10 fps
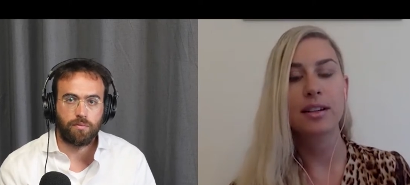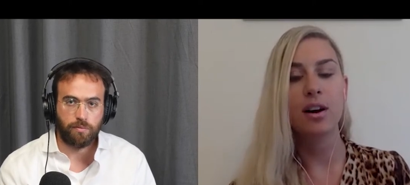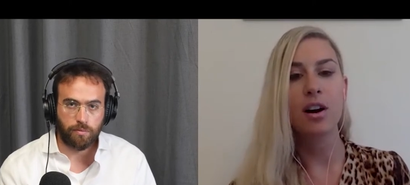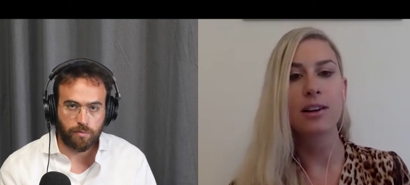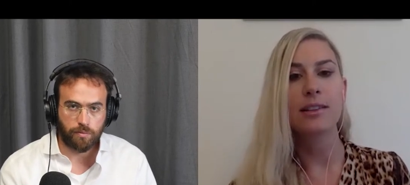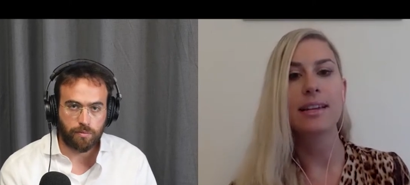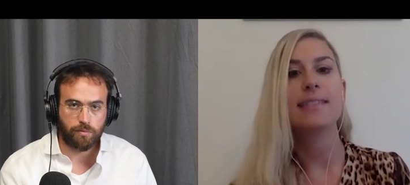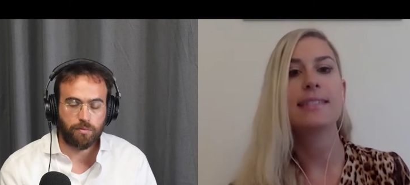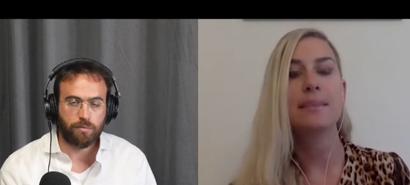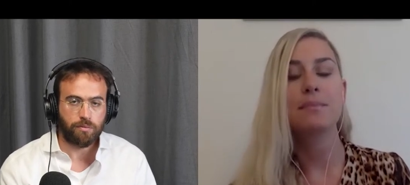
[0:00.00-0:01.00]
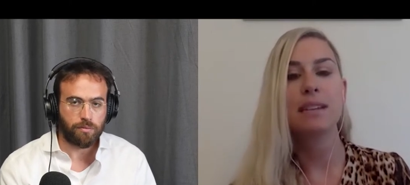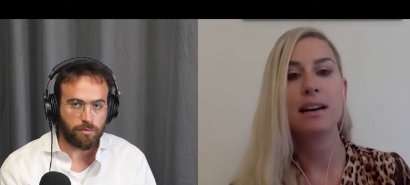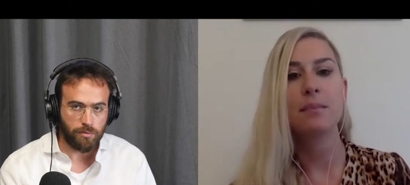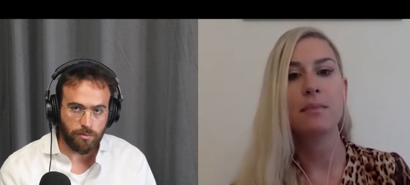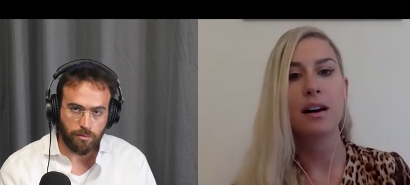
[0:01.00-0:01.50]
Speaker 1: really are that
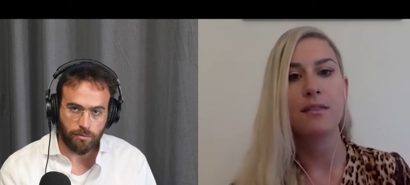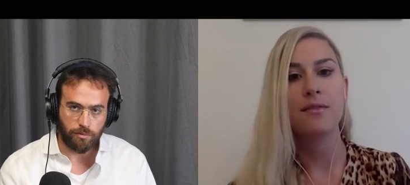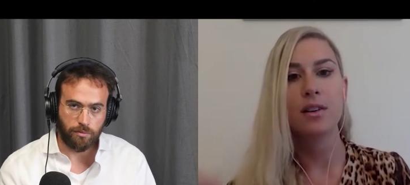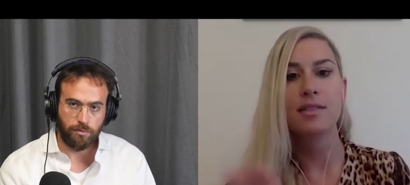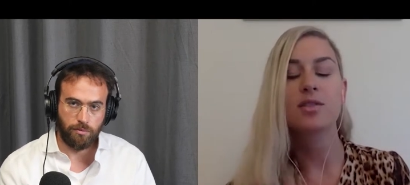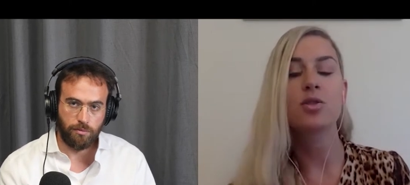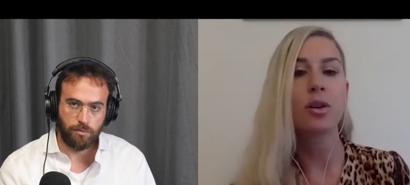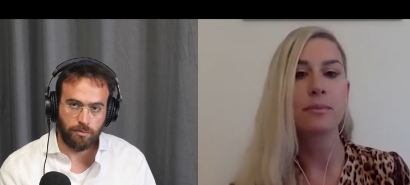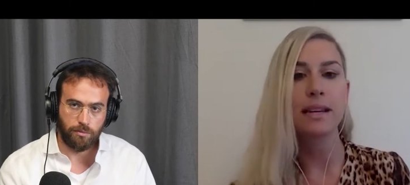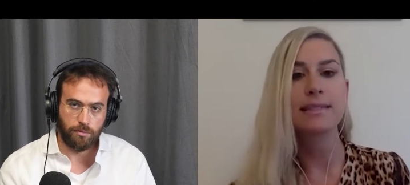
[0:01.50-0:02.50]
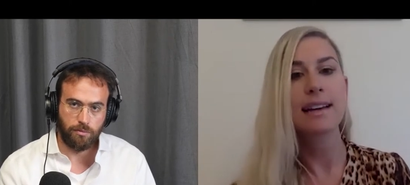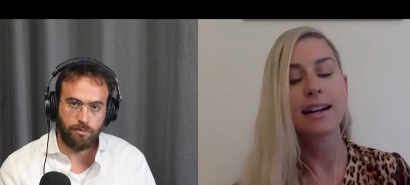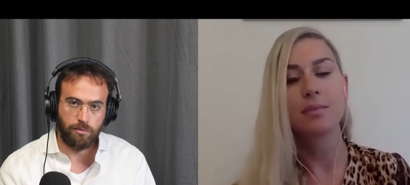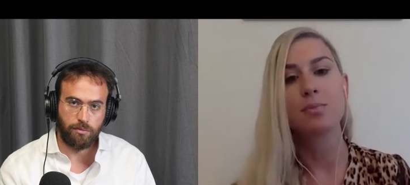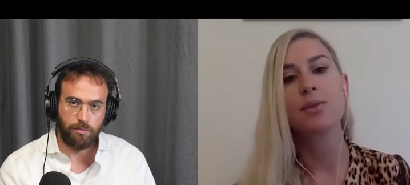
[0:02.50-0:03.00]
symptom of a storm
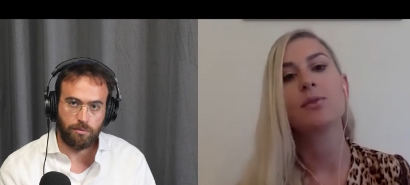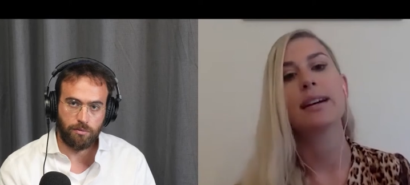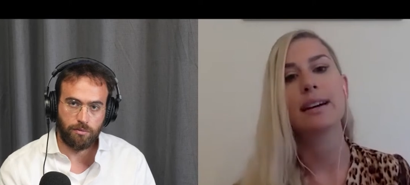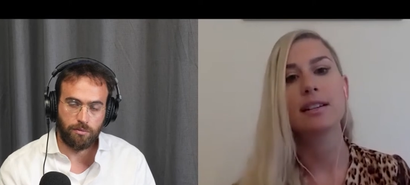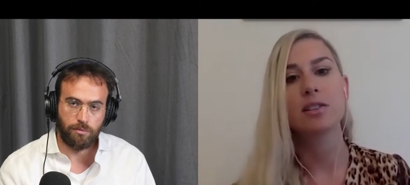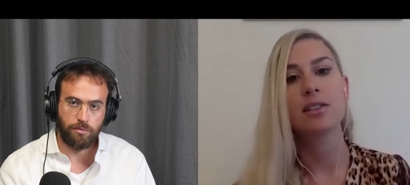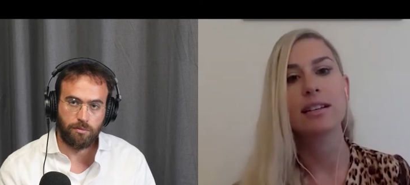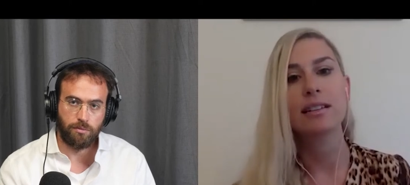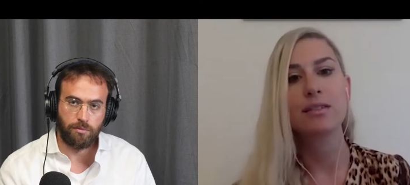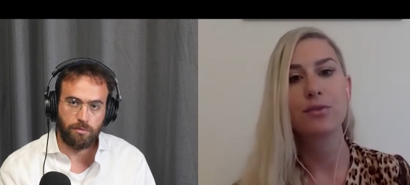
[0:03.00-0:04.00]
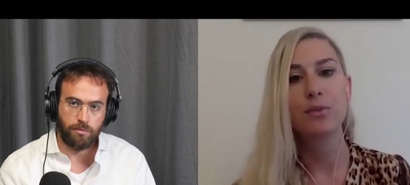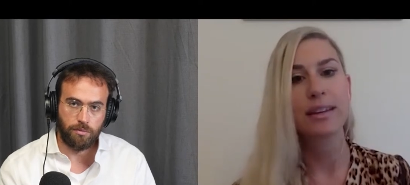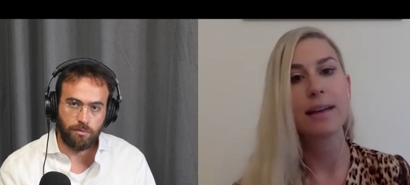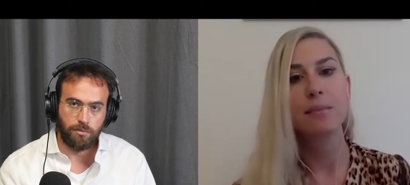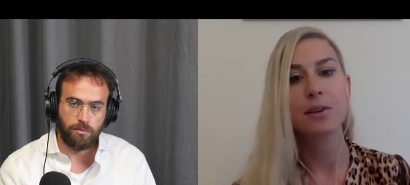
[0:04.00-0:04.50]
that's kind of brewing underneath
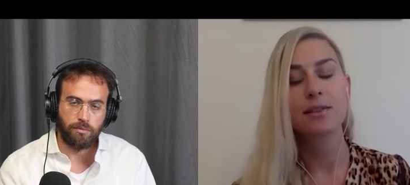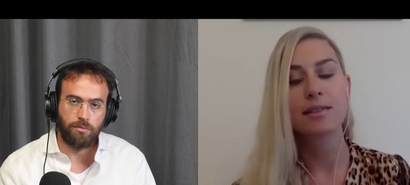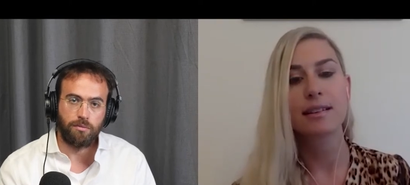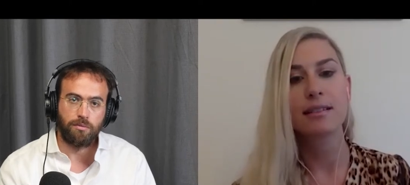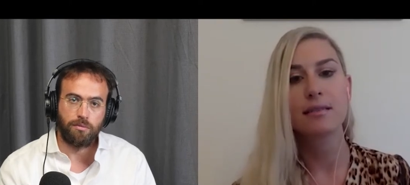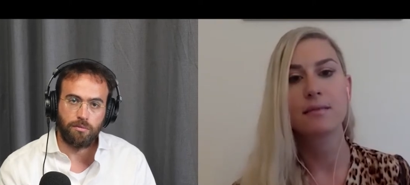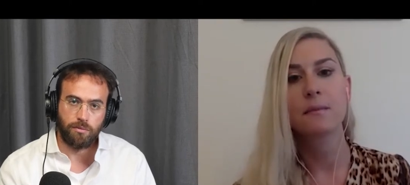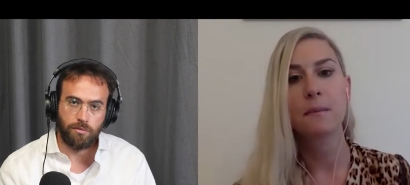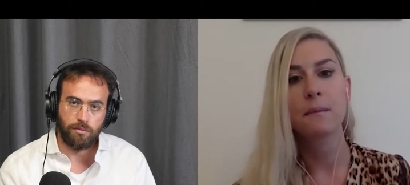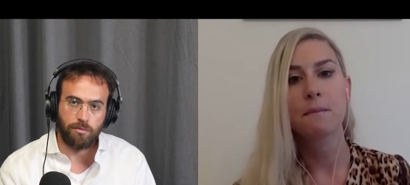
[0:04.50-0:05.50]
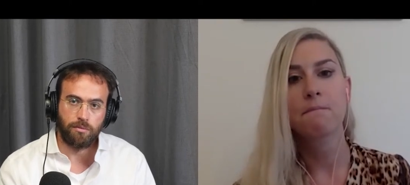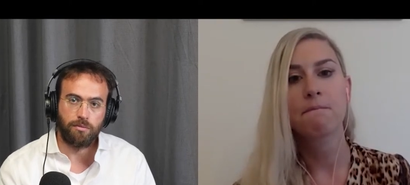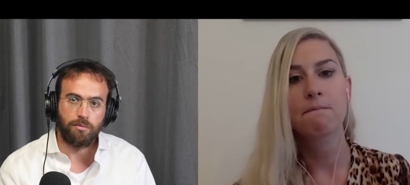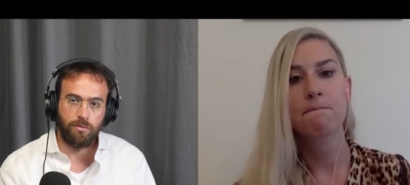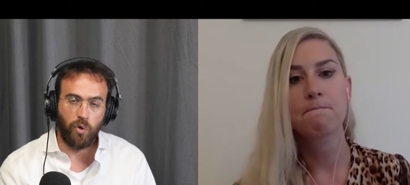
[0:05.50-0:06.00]
for that person.
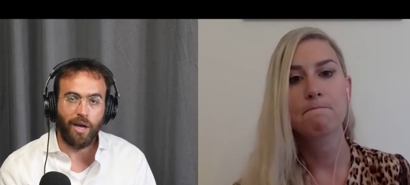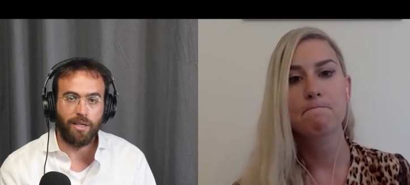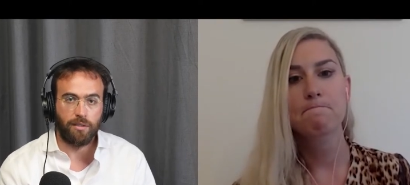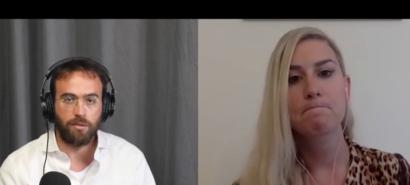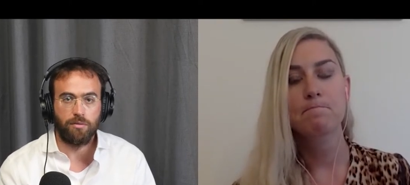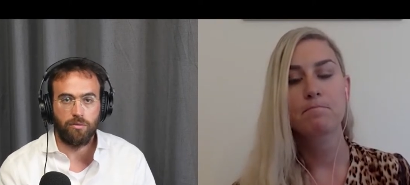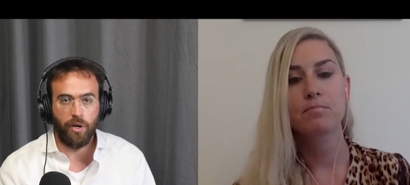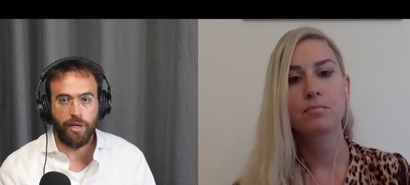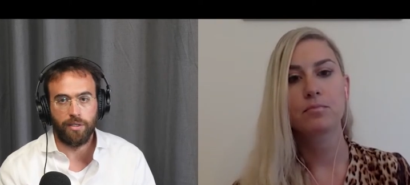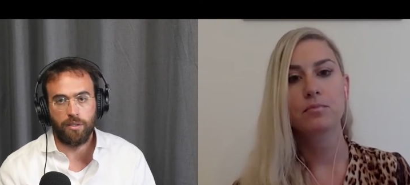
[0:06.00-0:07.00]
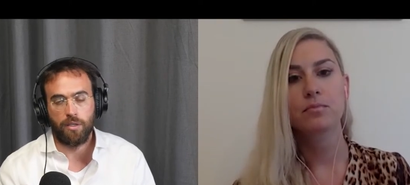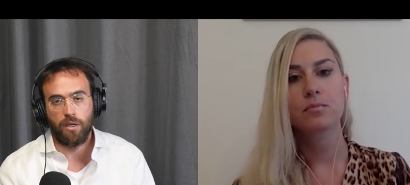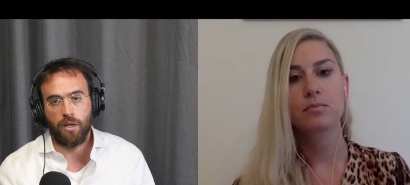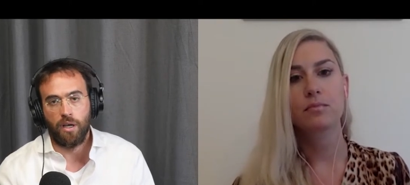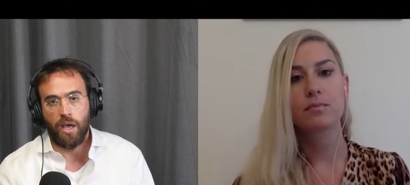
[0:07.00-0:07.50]
Speaker 2: Right, right.
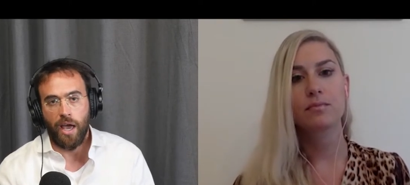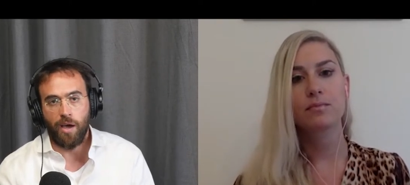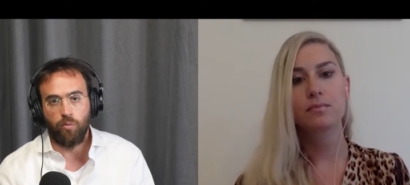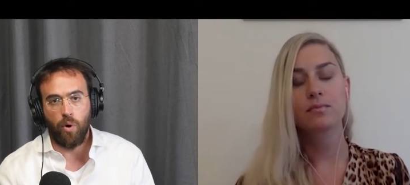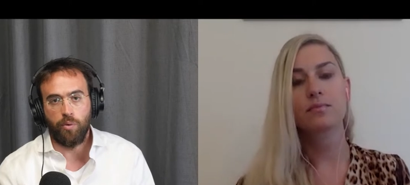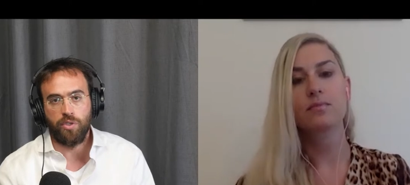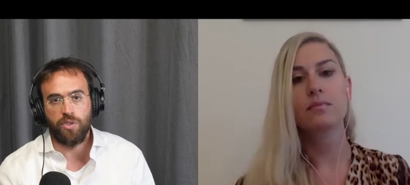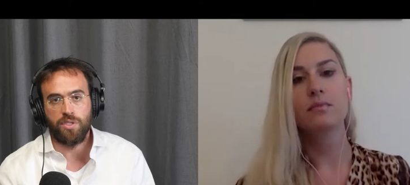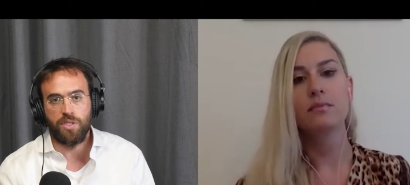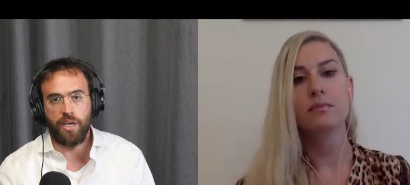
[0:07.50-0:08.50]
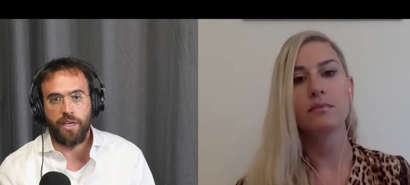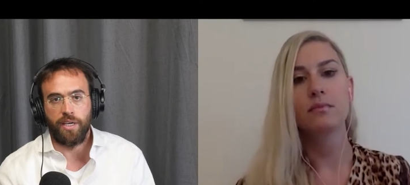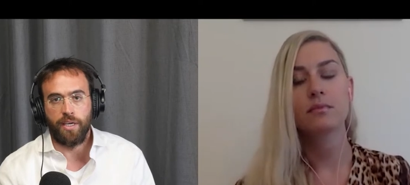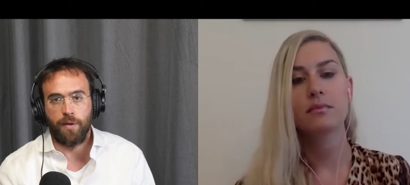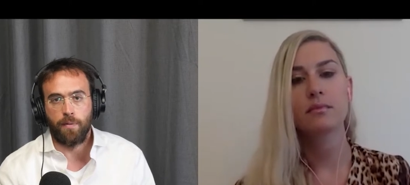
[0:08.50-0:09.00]
And what would you
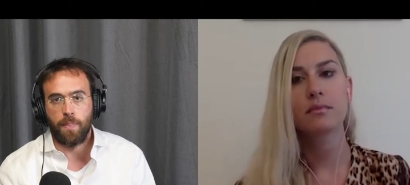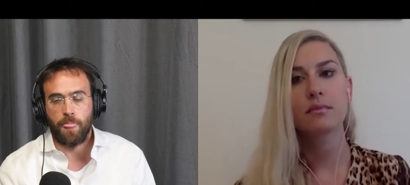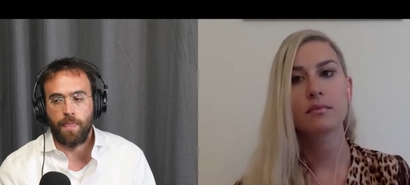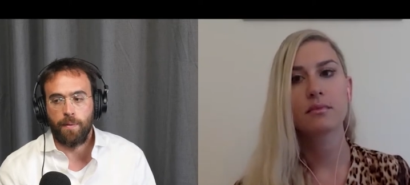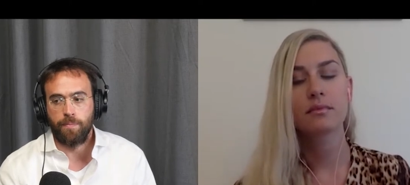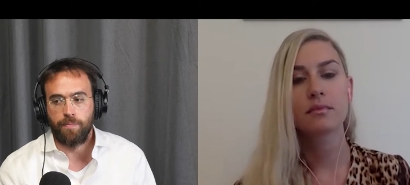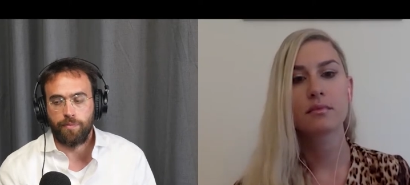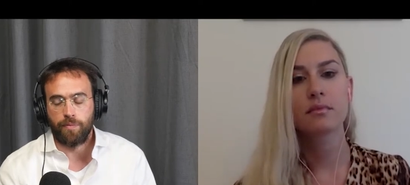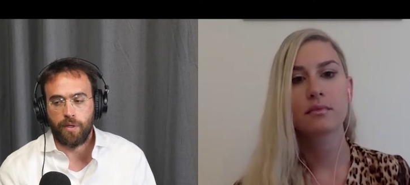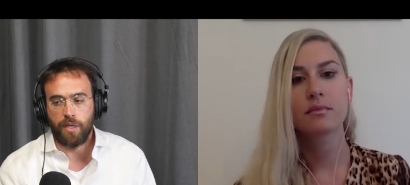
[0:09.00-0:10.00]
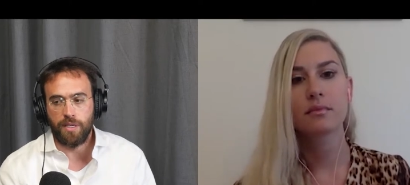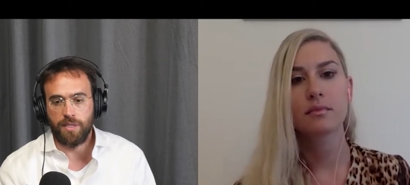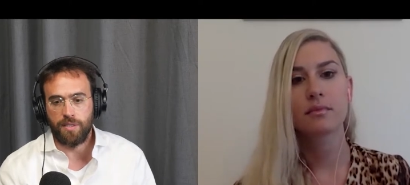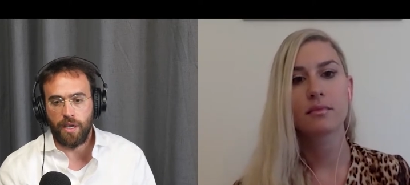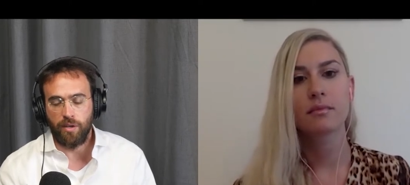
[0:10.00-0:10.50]
say
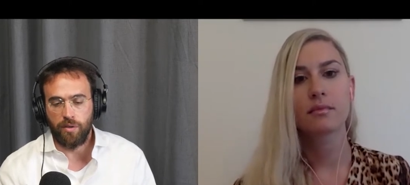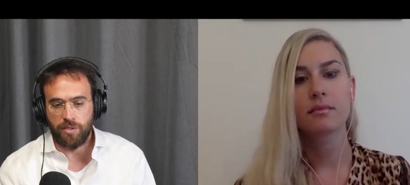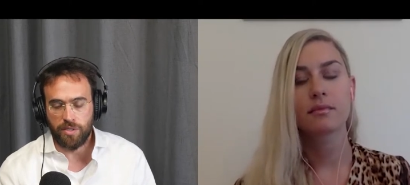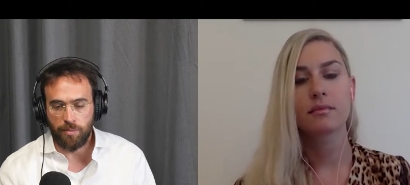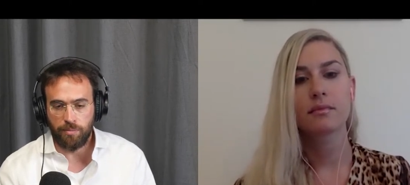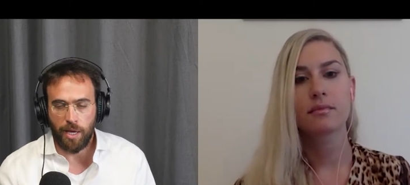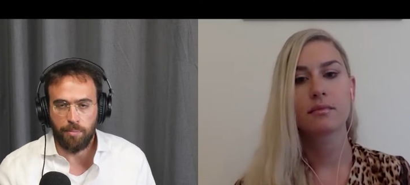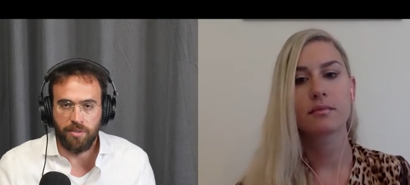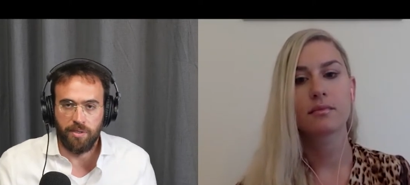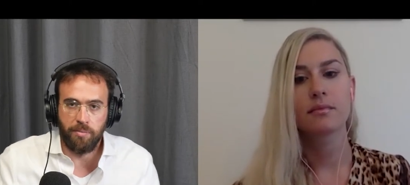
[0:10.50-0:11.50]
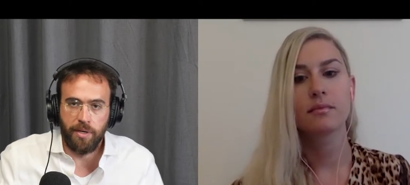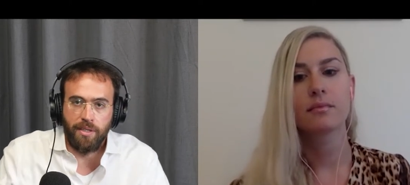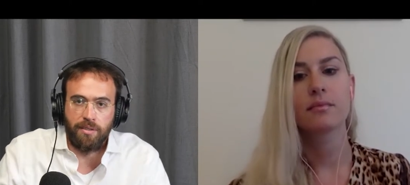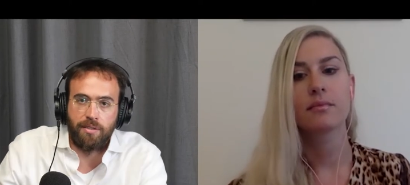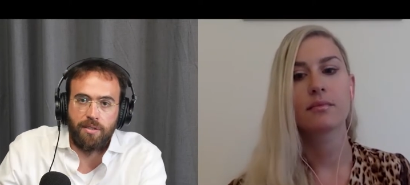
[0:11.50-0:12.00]
is, I know there's some type of debate